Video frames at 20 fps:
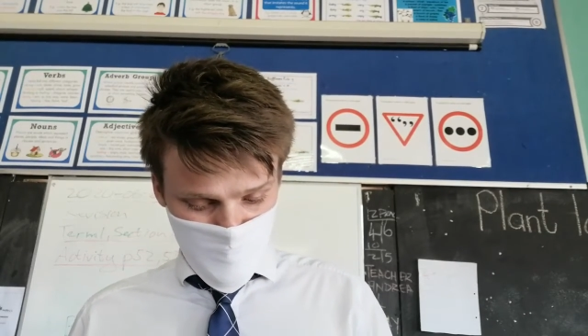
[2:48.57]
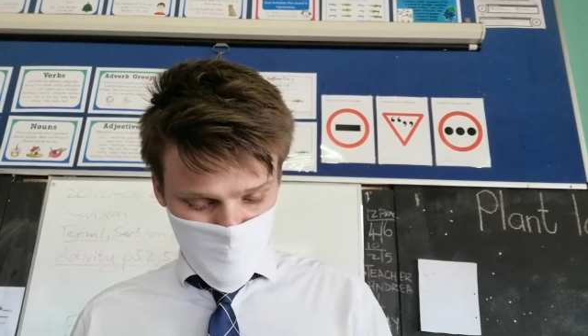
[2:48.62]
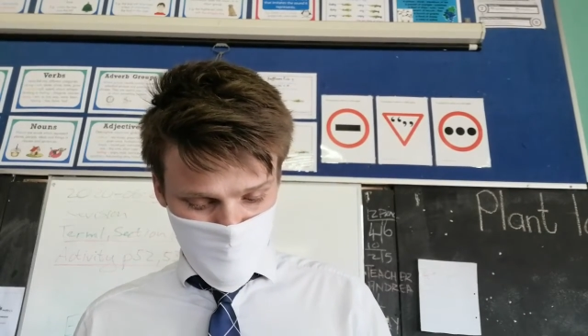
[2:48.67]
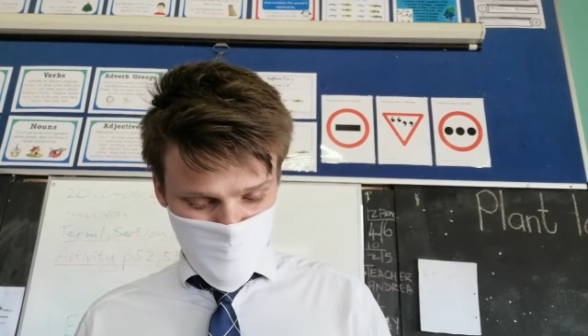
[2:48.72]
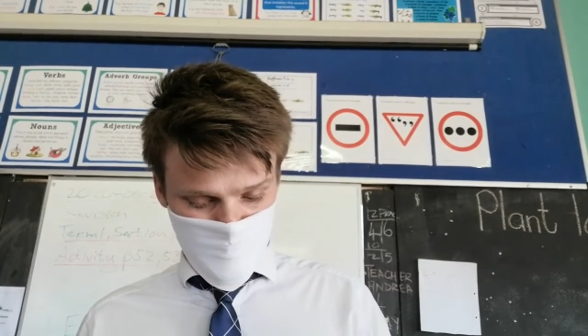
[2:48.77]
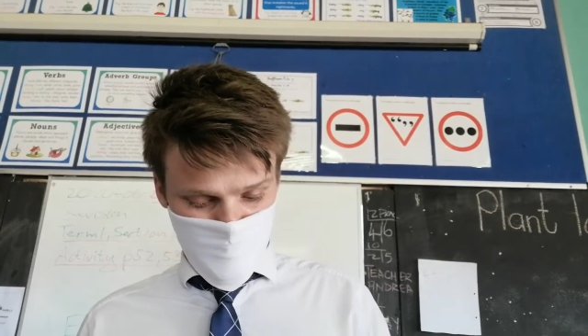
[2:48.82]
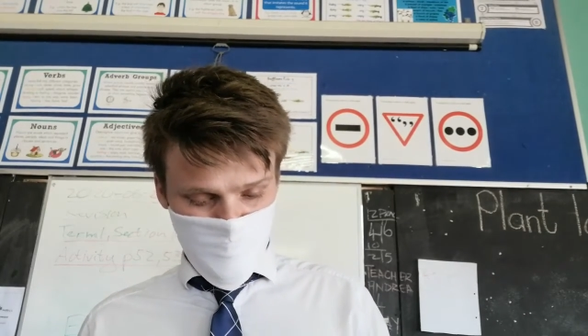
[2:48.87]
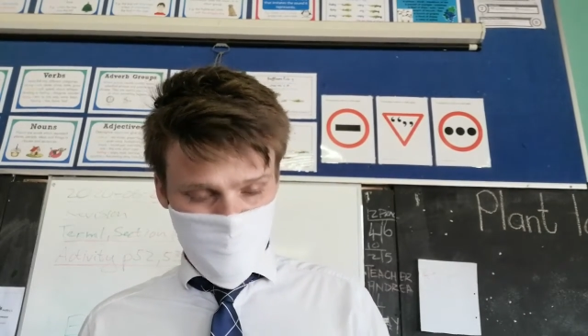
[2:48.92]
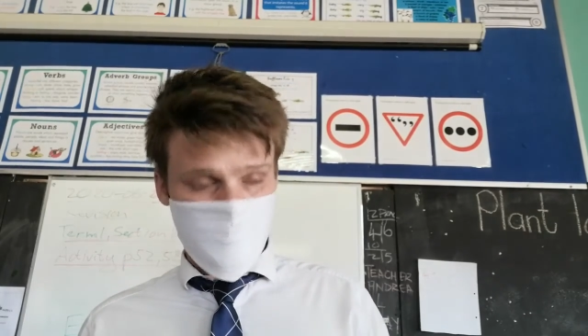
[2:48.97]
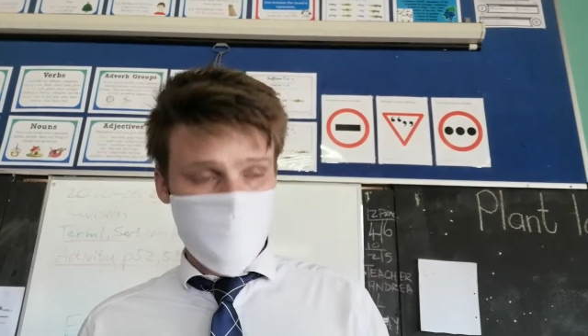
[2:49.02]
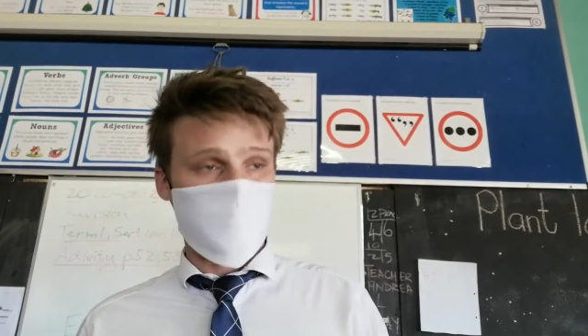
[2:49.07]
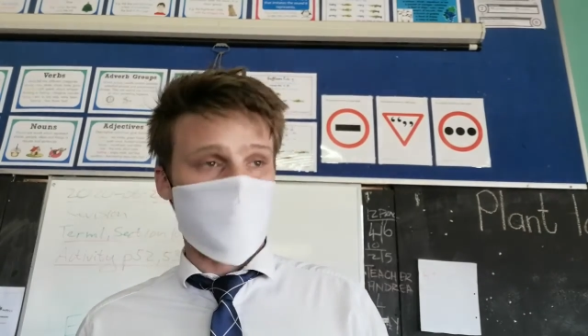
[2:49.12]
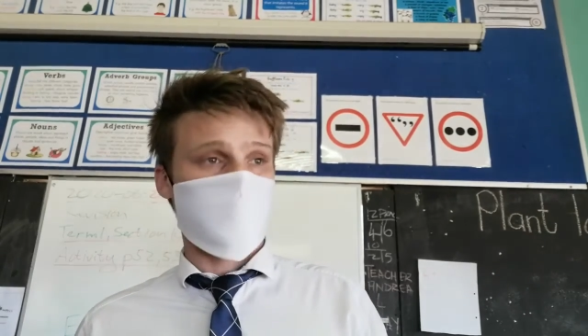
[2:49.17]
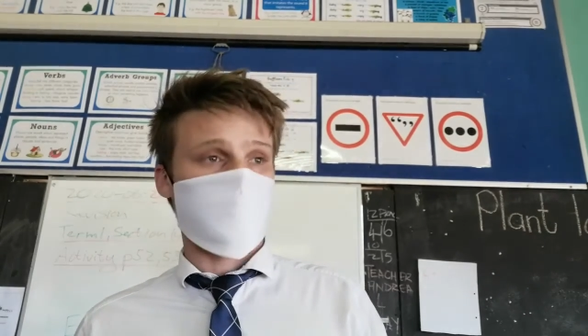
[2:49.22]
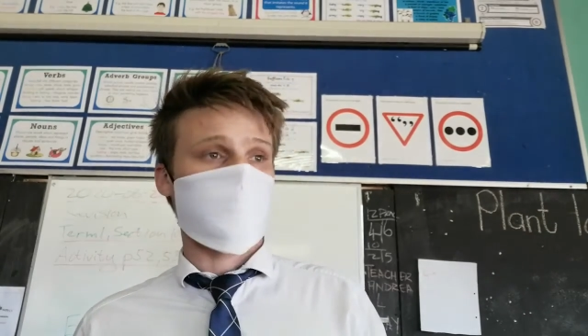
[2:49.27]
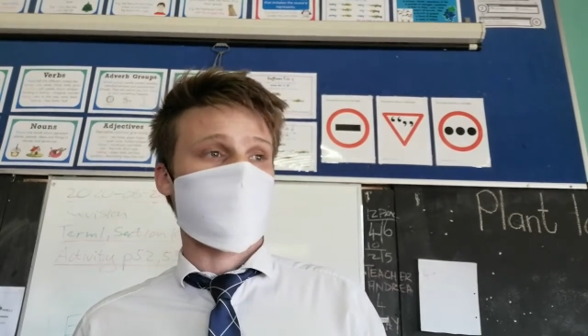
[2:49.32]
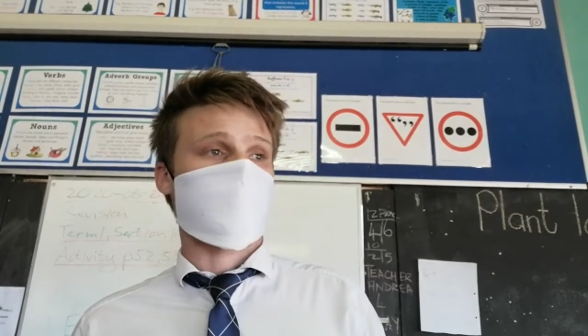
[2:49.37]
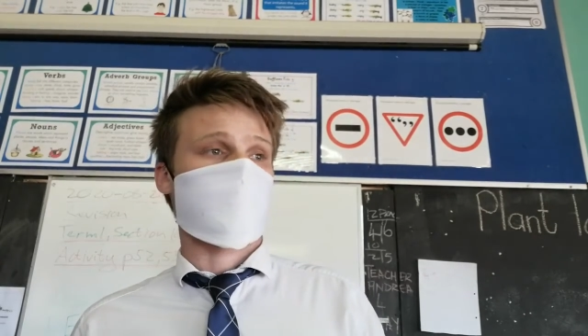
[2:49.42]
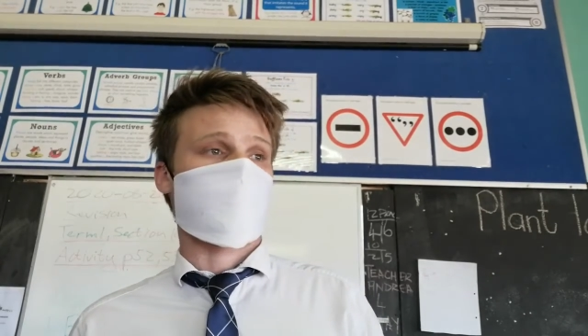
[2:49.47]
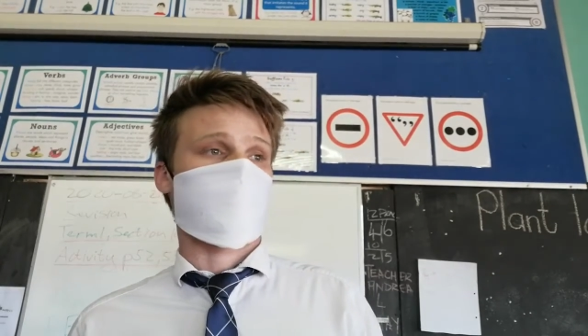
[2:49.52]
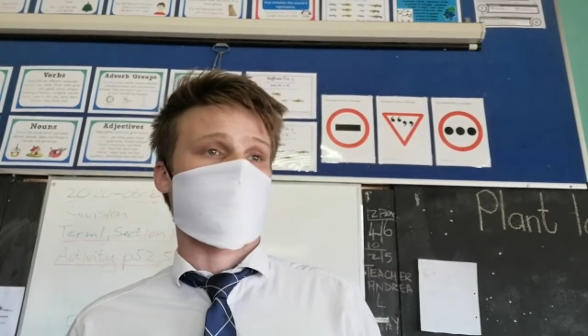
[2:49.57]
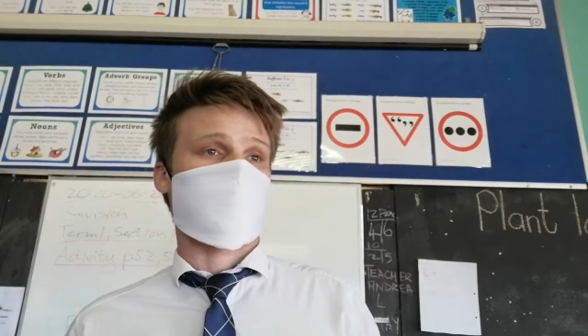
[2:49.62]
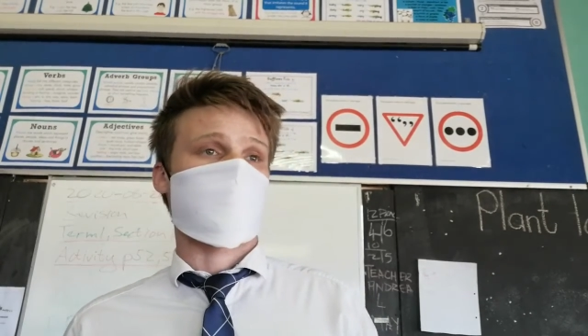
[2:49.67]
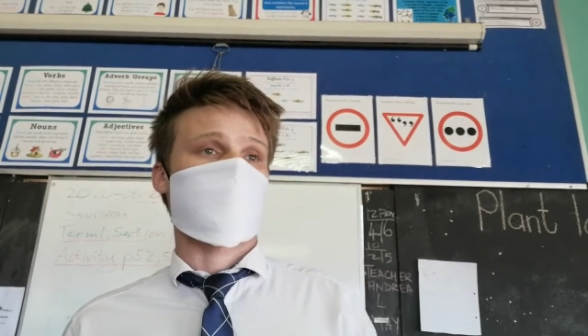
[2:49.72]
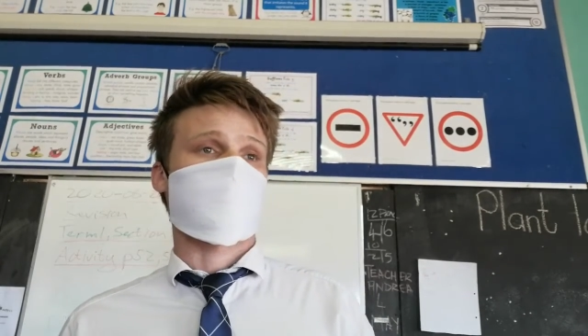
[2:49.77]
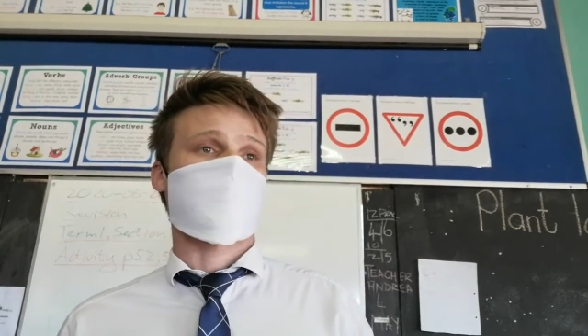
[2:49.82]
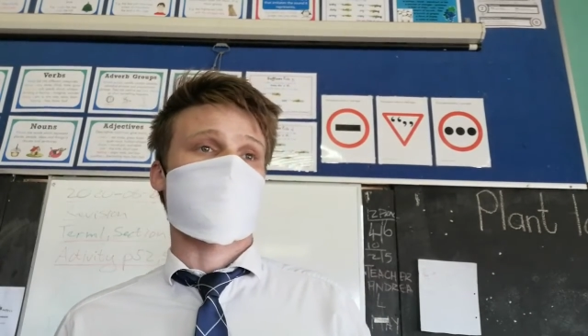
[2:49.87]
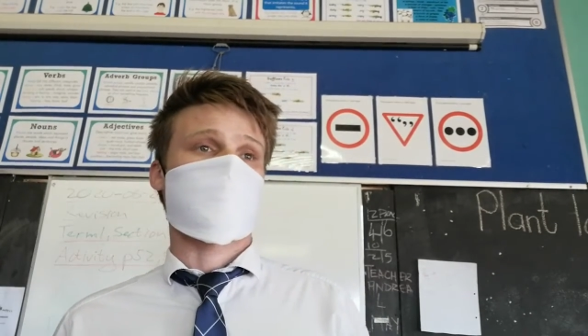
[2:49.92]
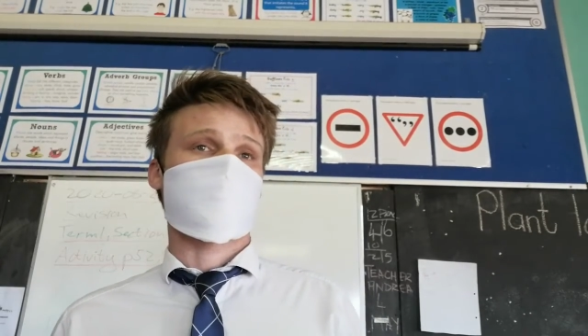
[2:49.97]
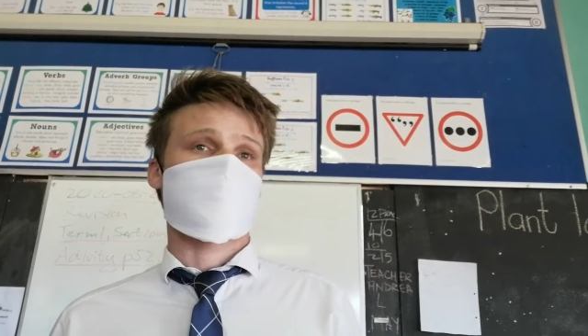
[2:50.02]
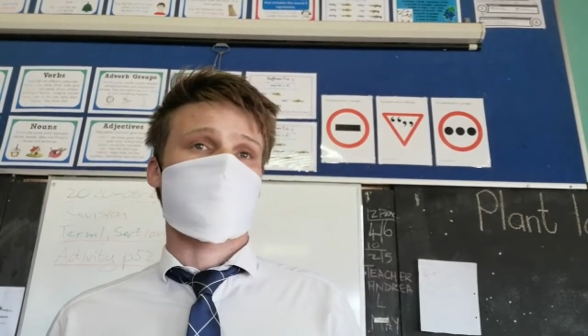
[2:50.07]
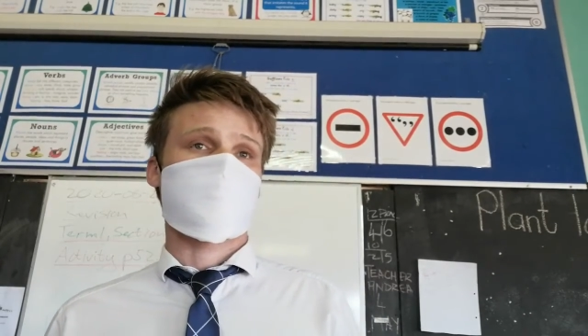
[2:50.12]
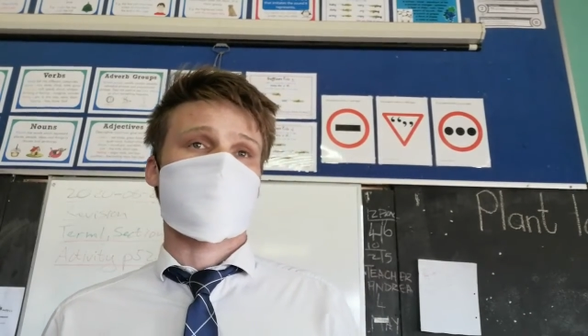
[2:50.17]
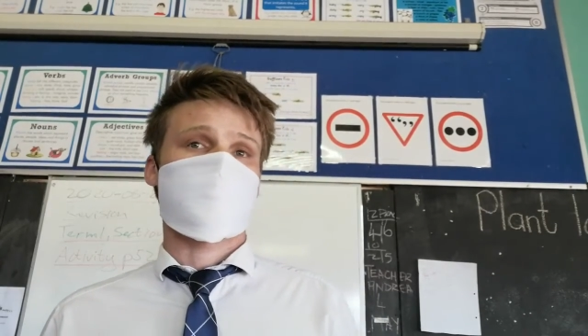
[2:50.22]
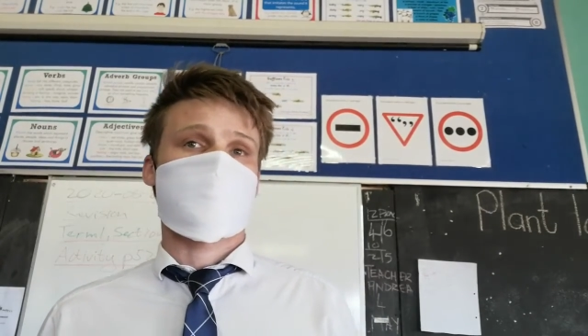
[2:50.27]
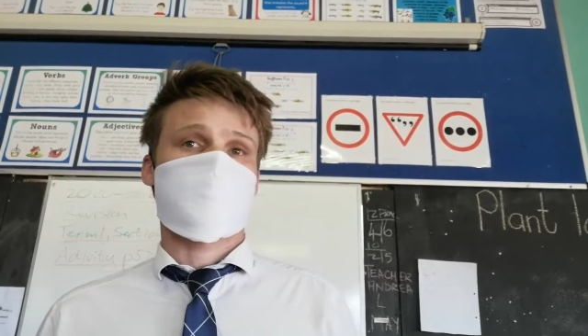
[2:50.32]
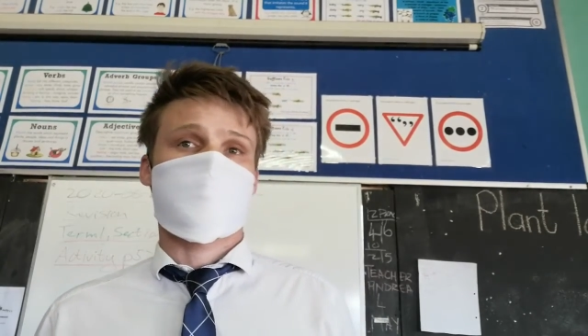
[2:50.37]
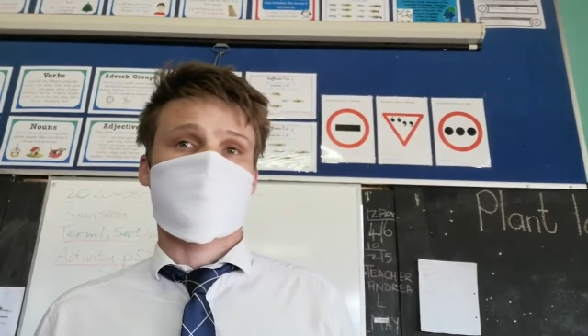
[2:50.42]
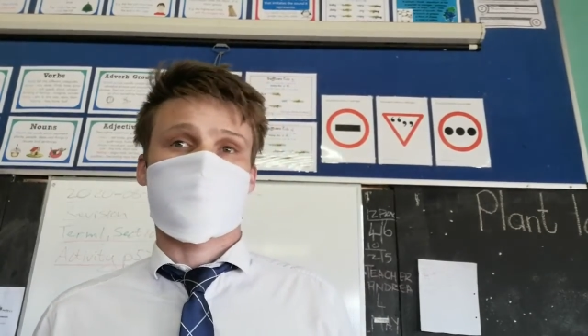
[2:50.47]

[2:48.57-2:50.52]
is the study of how living